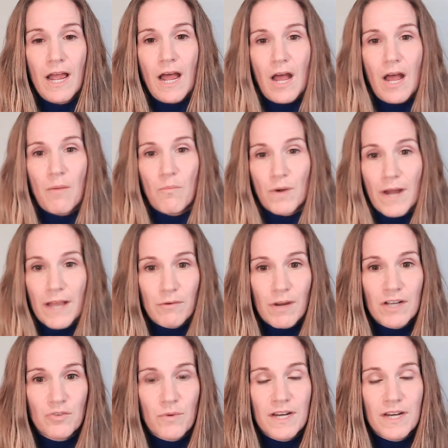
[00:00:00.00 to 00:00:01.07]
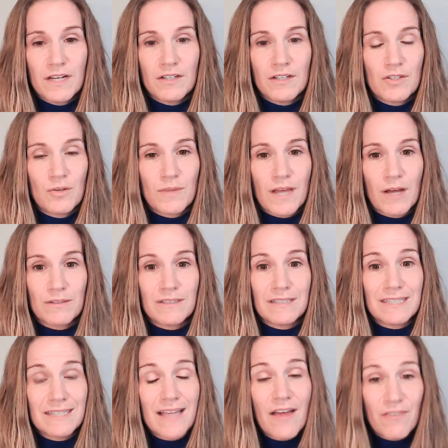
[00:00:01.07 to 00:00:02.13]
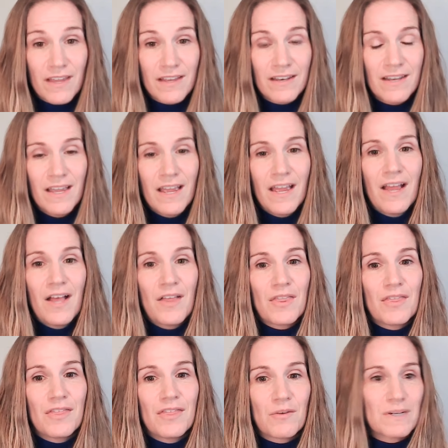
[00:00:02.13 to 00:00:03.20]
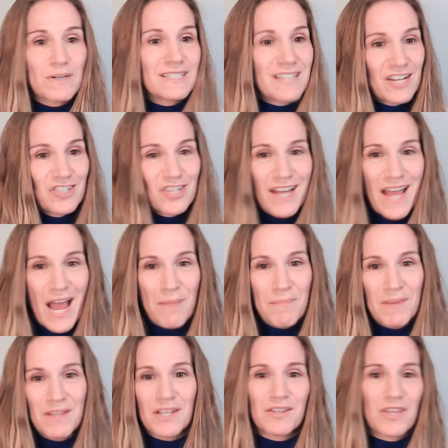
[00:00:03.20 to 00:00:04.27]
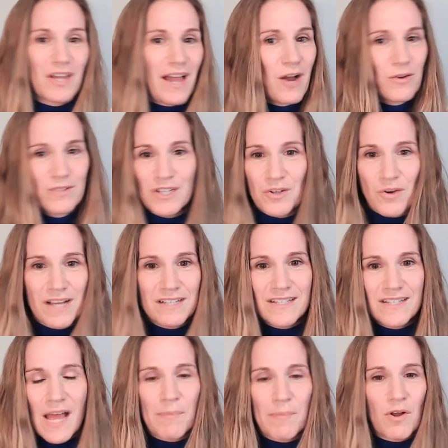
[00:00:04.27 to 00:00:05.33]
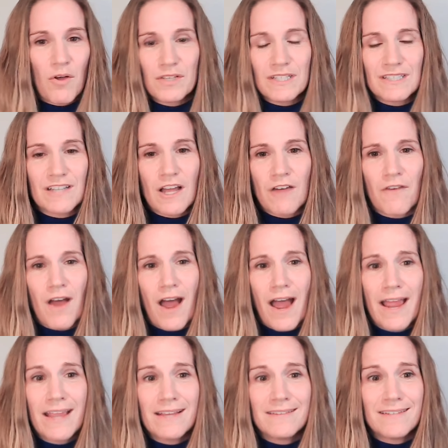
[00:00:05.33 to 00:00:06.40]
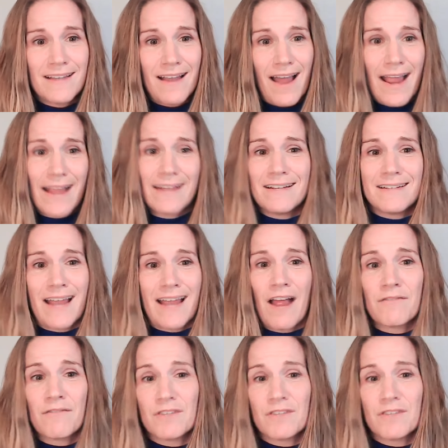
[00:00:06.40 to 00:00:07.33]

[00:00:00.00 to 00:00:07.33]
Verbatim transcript: Um, when I graduated in two thousand seven, the recession happened, the, the housing crisis happened, all this stuff. I did, I didn't have